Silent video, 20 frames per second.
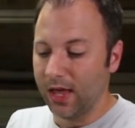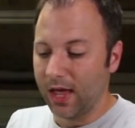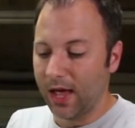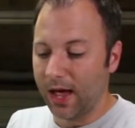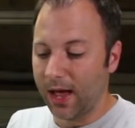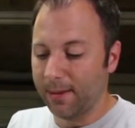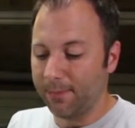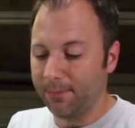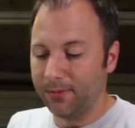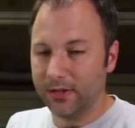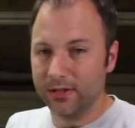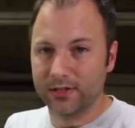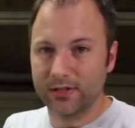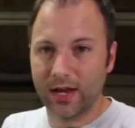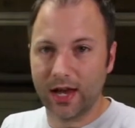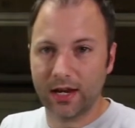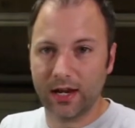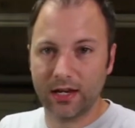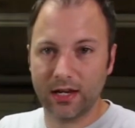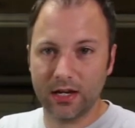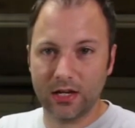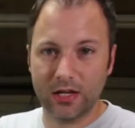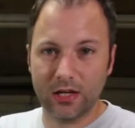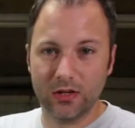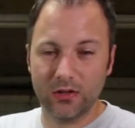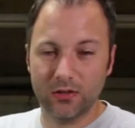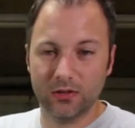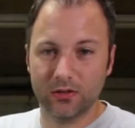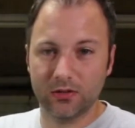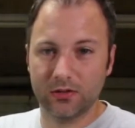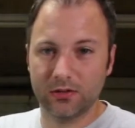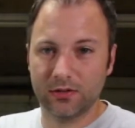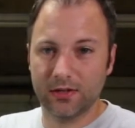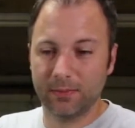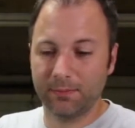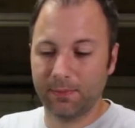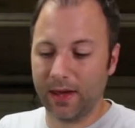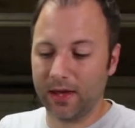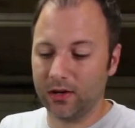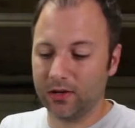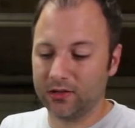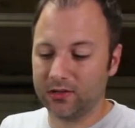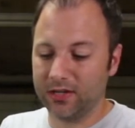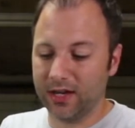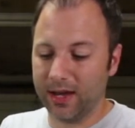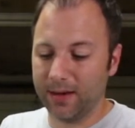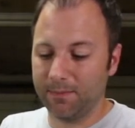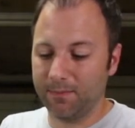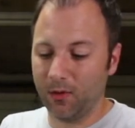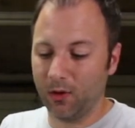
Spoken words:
I decide I need to use painter's tape,